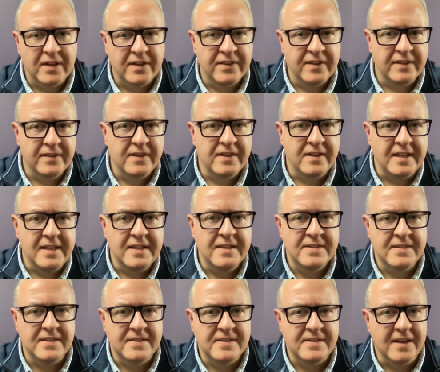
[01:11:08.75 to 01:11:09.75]
I think, that
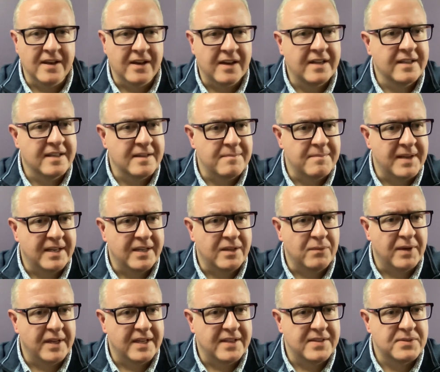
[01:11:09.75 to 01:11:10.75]
eats its young in many
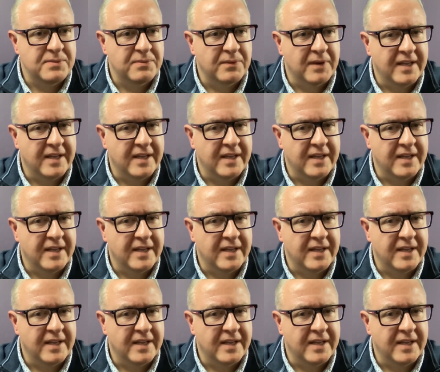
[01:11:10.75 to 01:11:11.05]
ways, right?